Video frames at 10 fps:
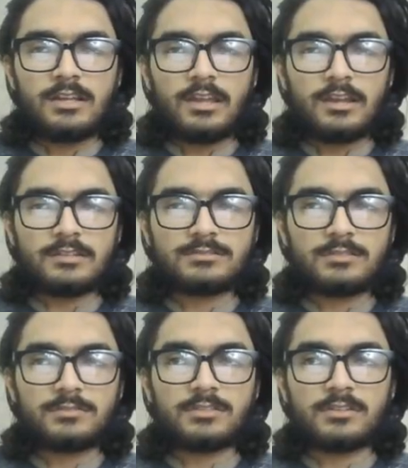and
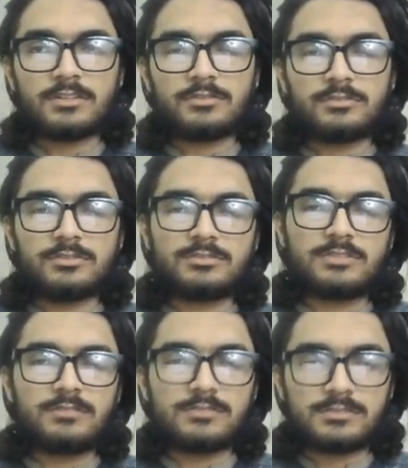something related to your
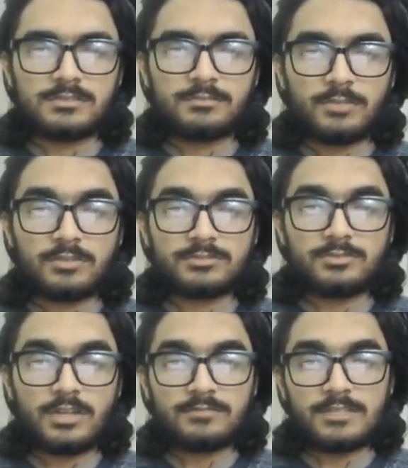service, because you
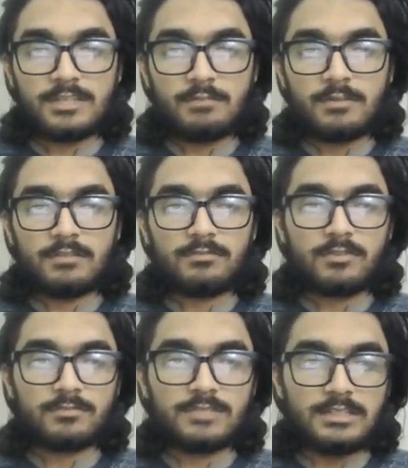have the email
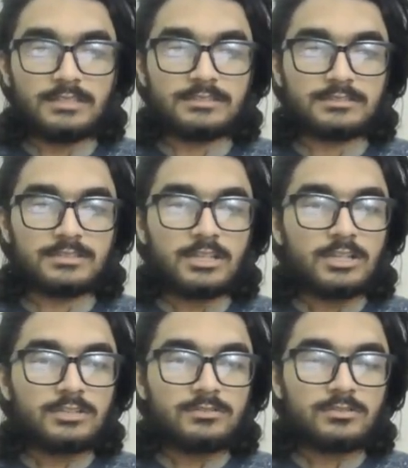of the leads.
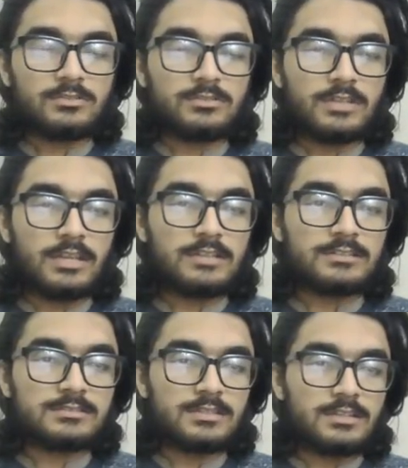So here's
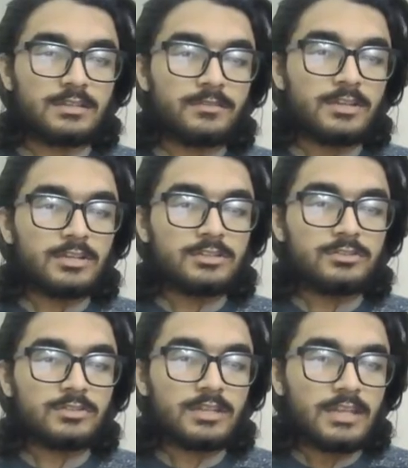the setting.
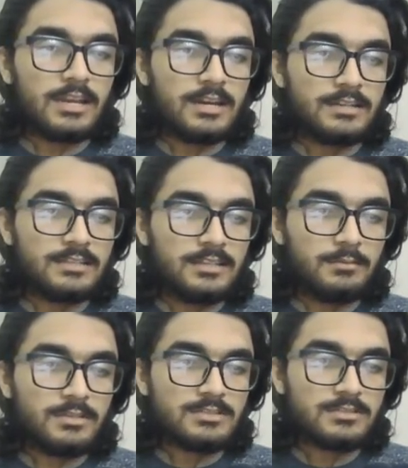You can add the
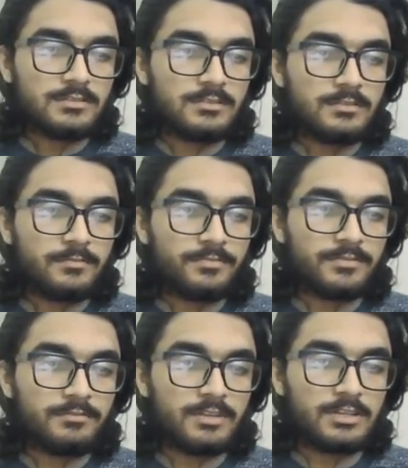image,
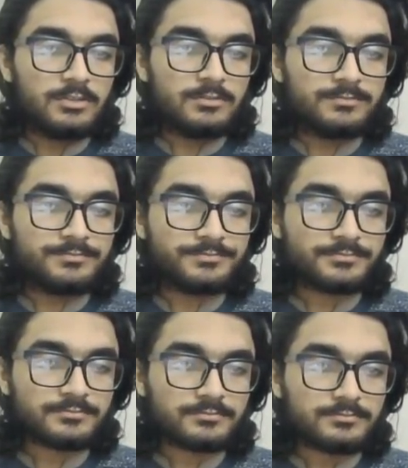video.
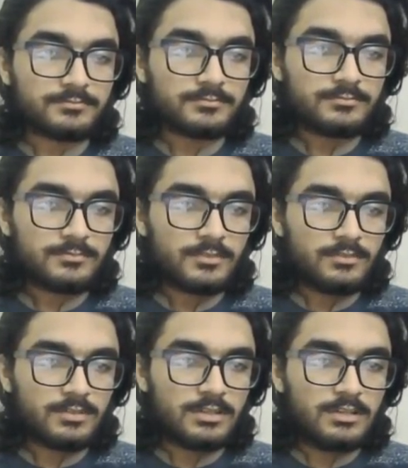
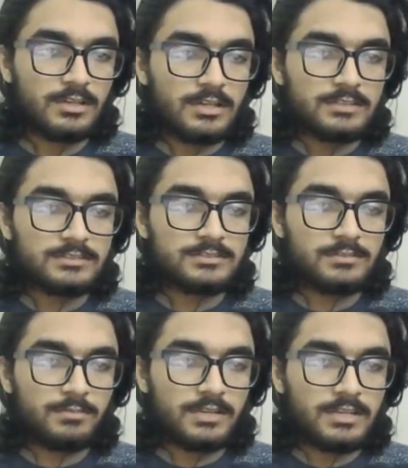Okay, this is a
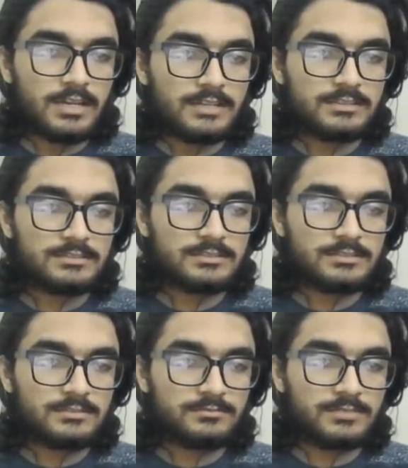plain, and this
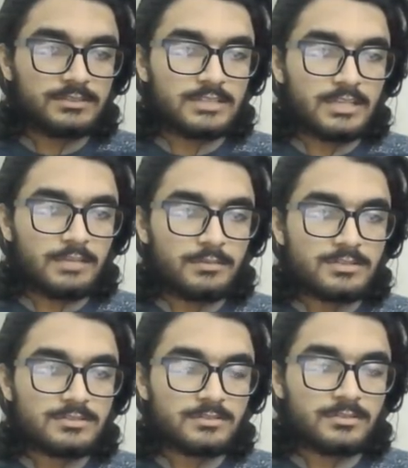is with the
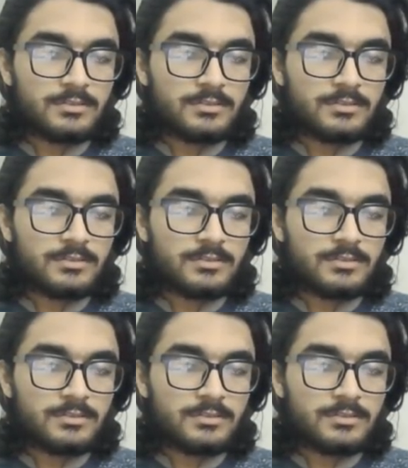image.